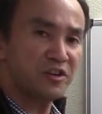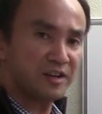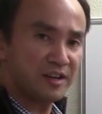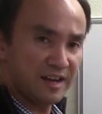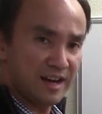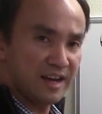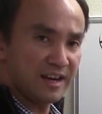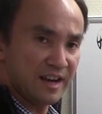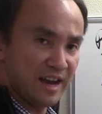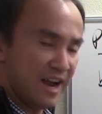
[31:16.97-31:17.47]

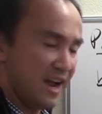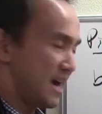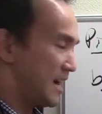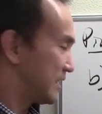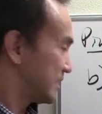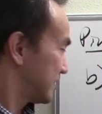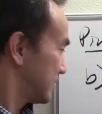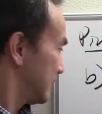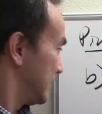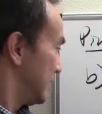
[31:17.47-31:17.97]
that
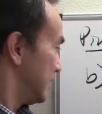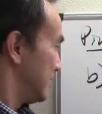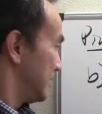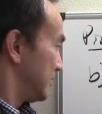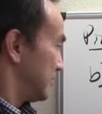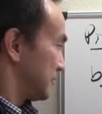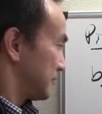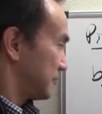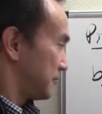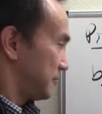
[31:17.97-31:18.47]
has
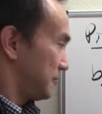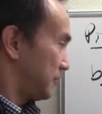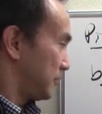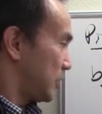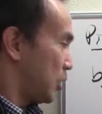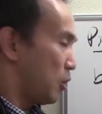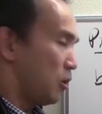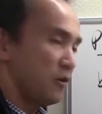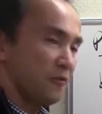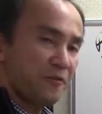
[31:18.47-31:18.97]

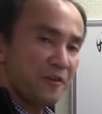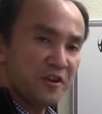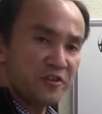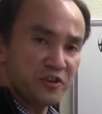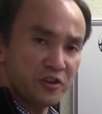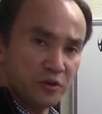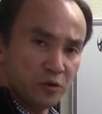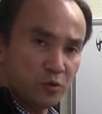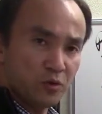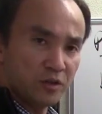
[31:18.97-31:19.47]

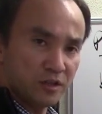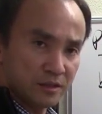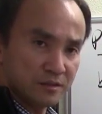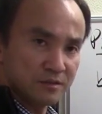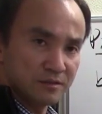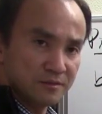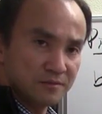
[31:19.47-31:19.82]
coefficient or